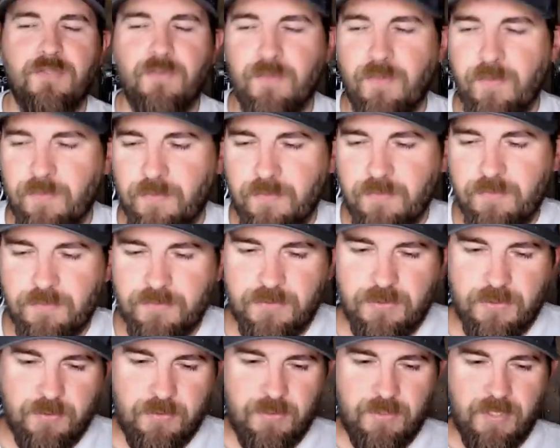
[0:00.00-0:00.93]
those
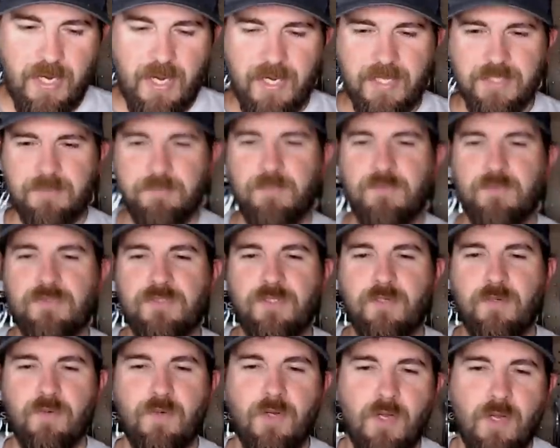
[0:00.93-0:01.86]
to you guys. But
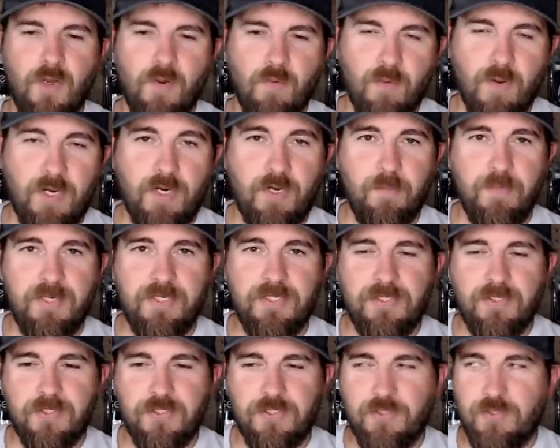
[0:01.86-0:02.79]
so welcome into
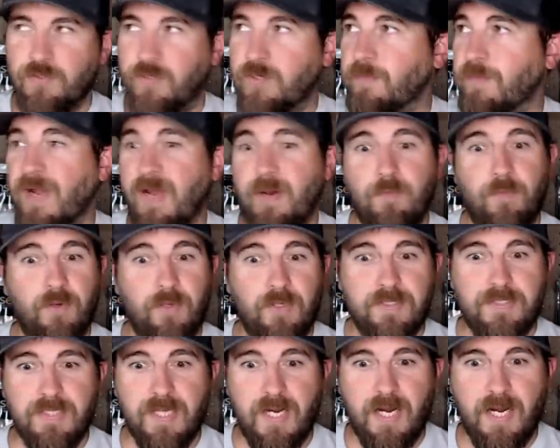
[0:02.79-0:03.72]
the stream. I'm really
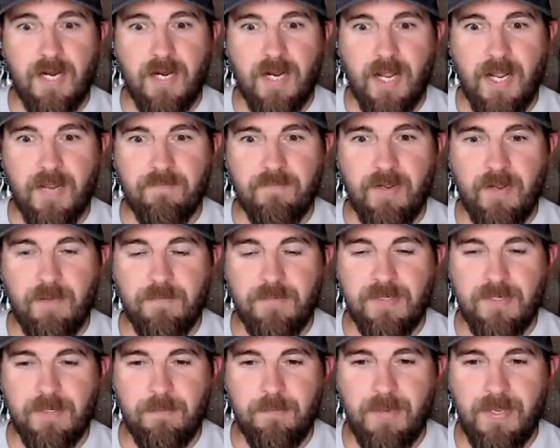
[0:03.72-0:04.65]
tired. I have not
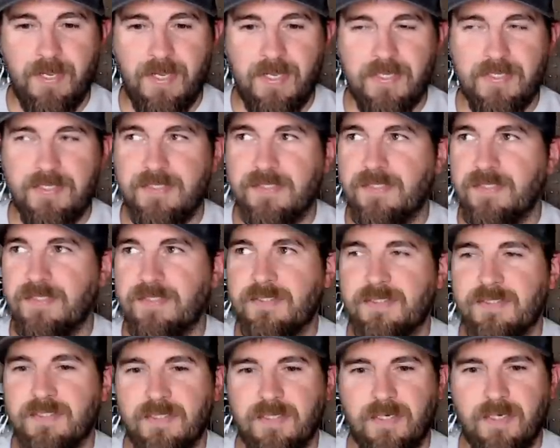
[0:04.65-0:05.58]
been to bed
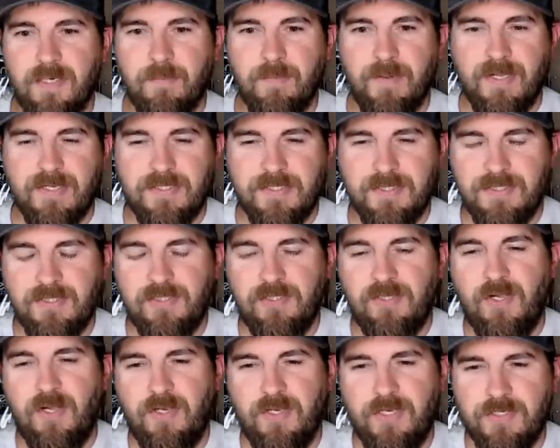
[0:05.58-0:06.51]
since about 6
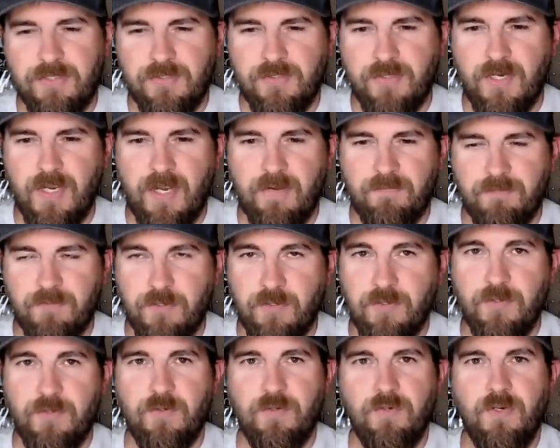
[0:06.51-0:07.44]
o'clock yesterday
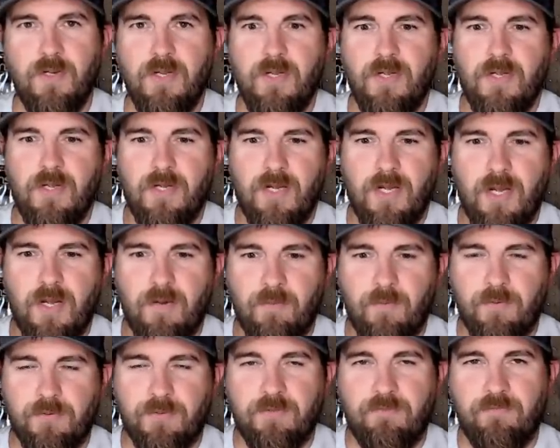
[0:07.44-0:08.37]
afternoon.
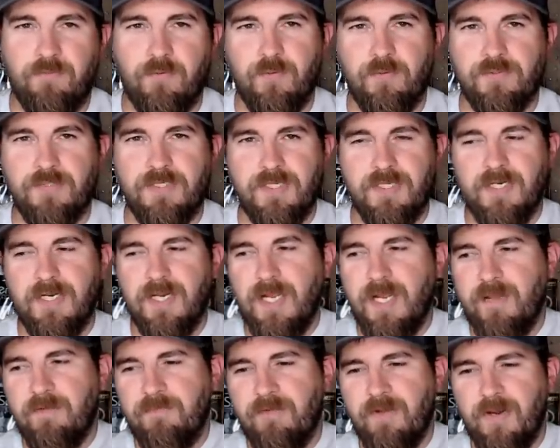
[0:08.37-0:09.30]
Worked a full 10 and a
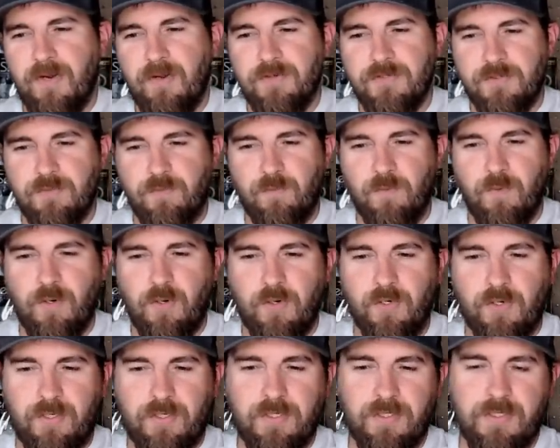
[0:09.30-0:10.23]
half hours at
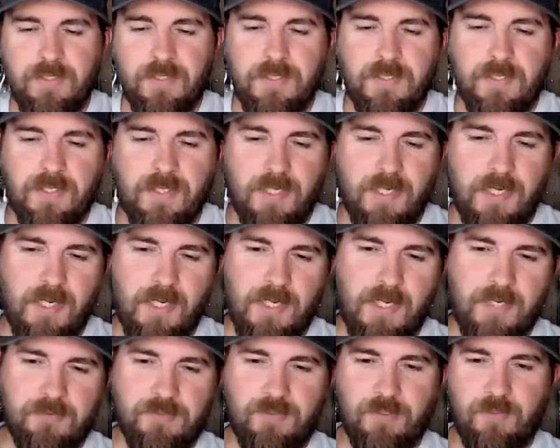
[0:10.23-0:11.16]
work.
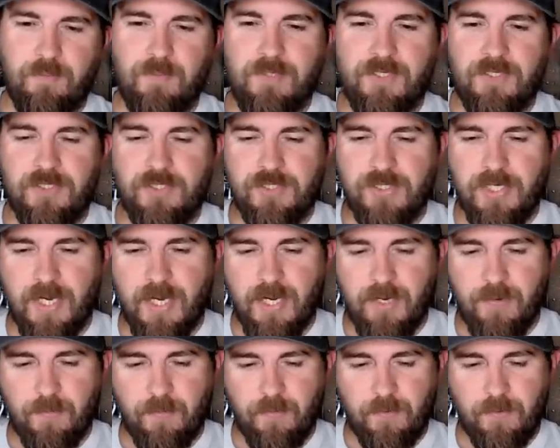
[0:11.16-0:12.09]
Took me a
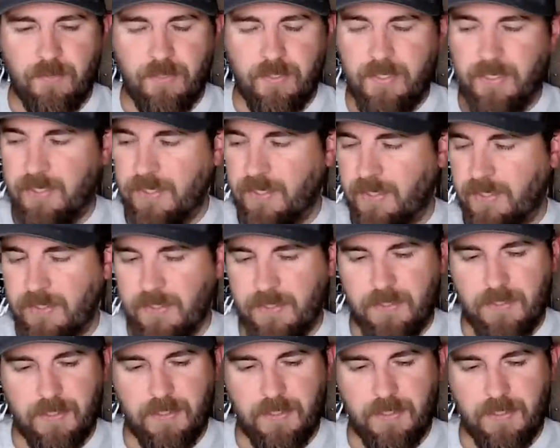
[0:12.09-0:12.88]
shower and